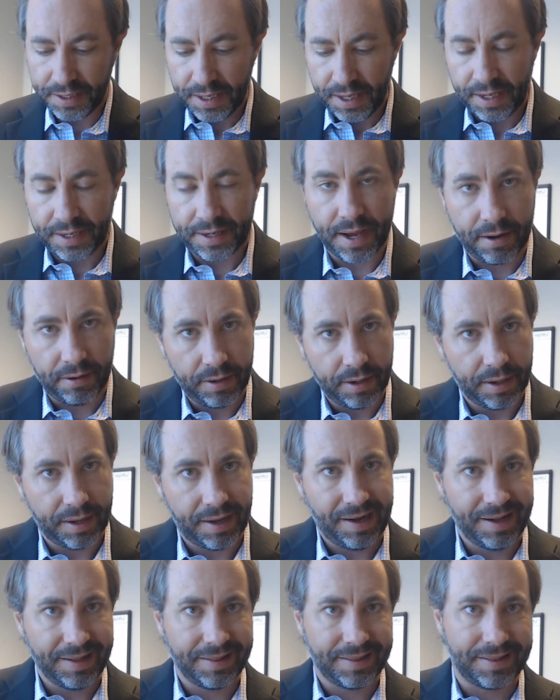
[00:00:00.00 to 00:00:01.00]
Now,
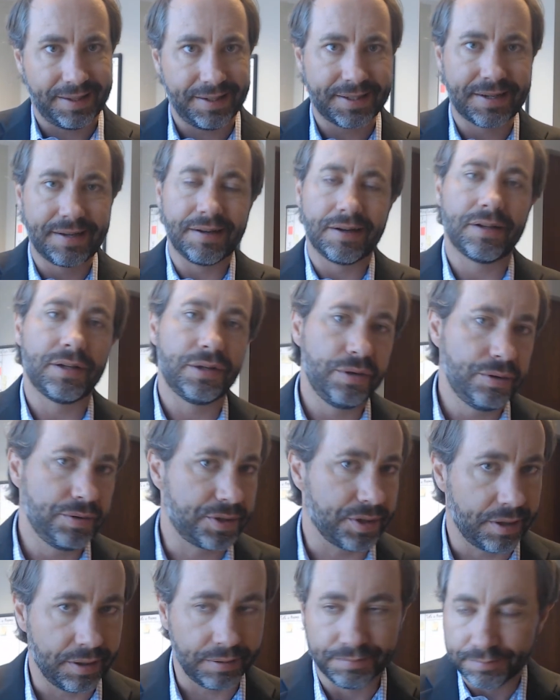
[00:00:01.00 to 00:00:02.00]
this concludes
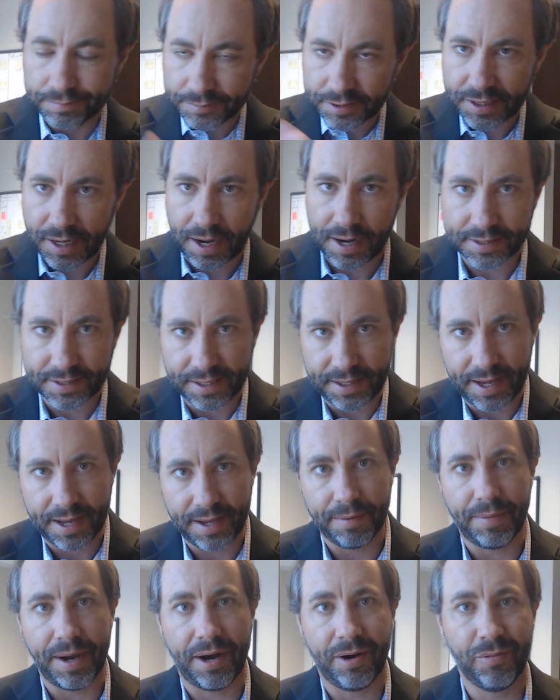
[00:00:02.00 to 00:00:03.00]
our talk today
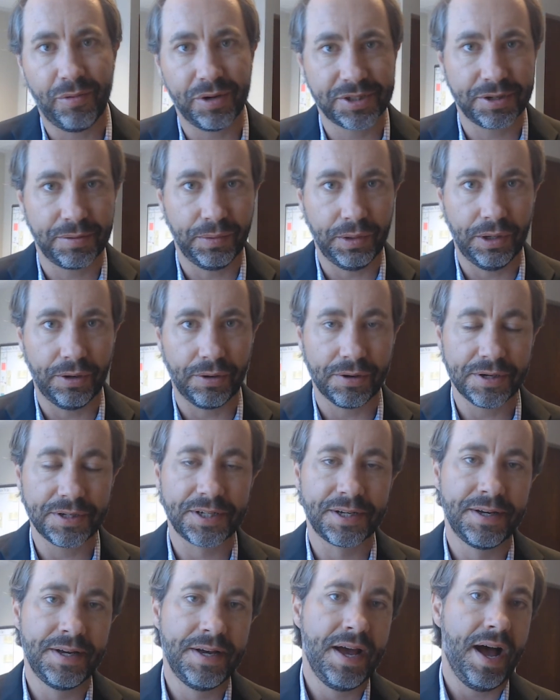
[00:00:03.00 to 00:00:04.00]
about whistleblowers.
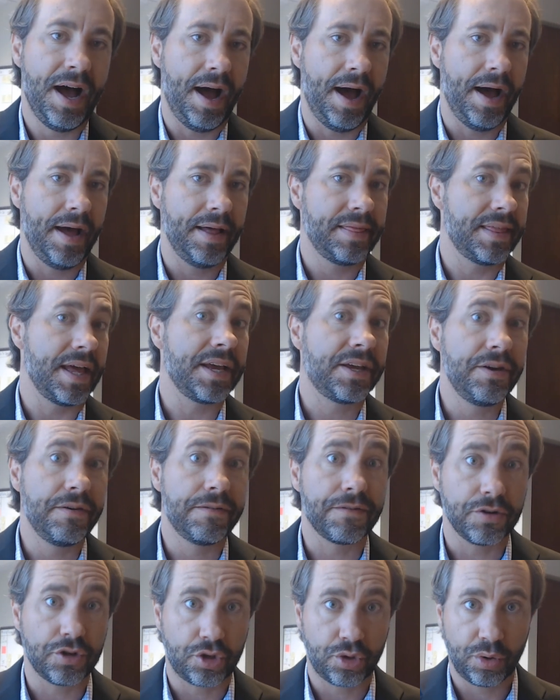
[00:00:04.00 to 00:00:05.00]
Thank you
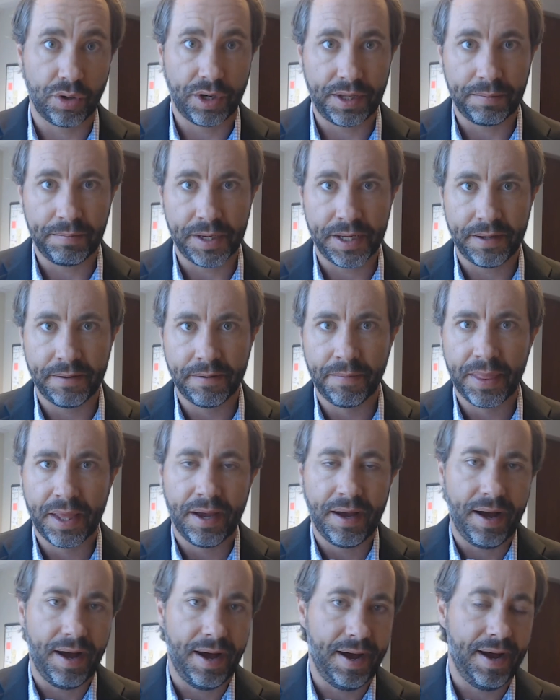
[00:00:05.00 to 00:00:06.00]
for joining me.
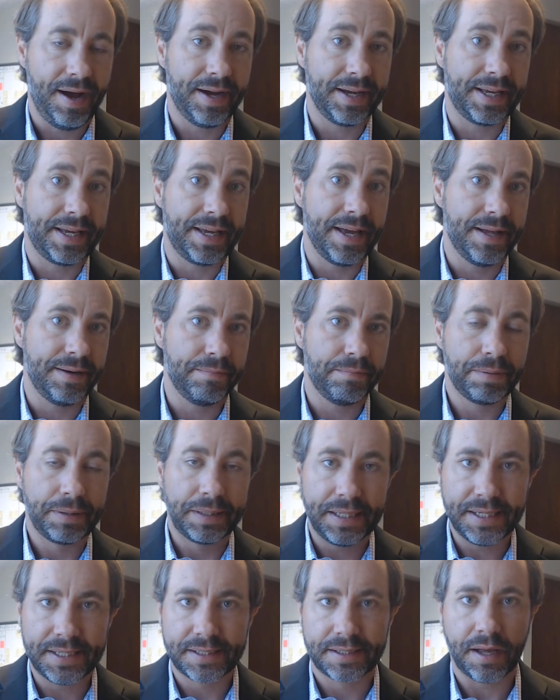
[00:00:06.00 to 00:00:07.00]
Again,
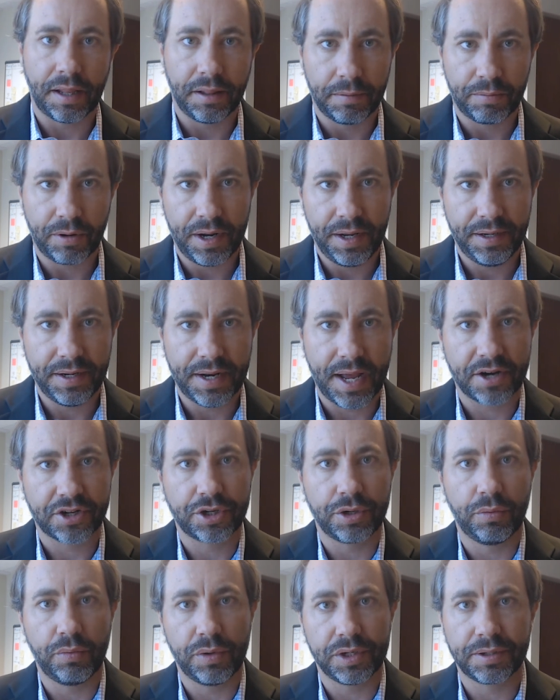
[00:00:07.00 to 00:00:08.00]
please celebrate
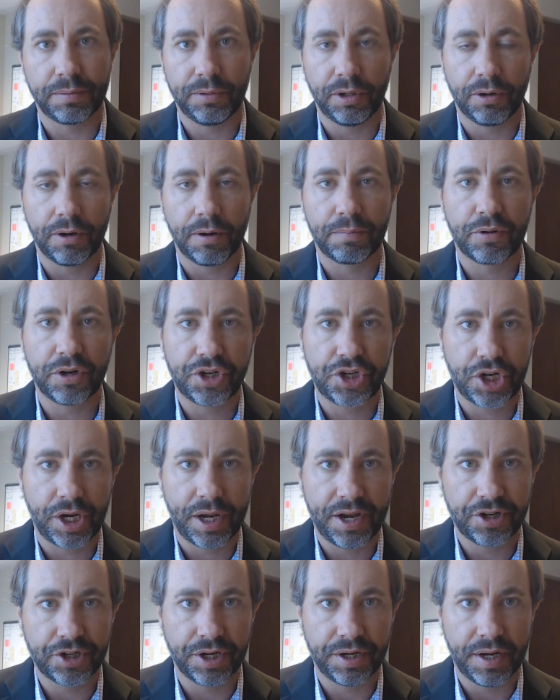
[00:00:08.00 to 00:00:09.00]
National Whistleblower
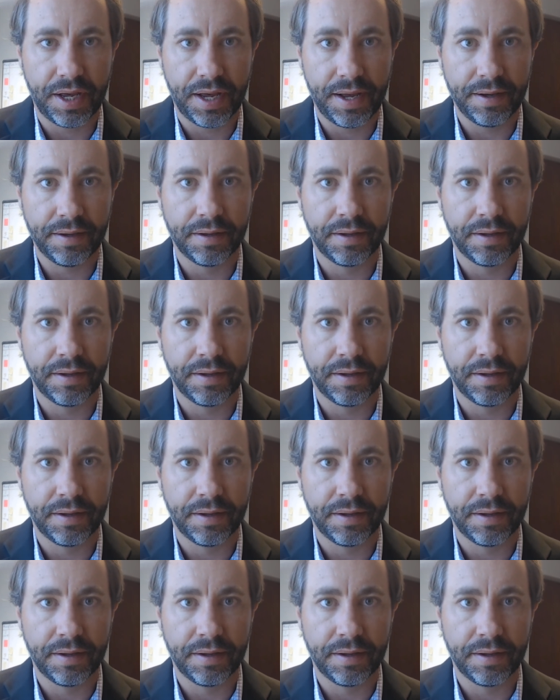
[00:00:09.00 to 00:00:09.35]
Appreciation Day.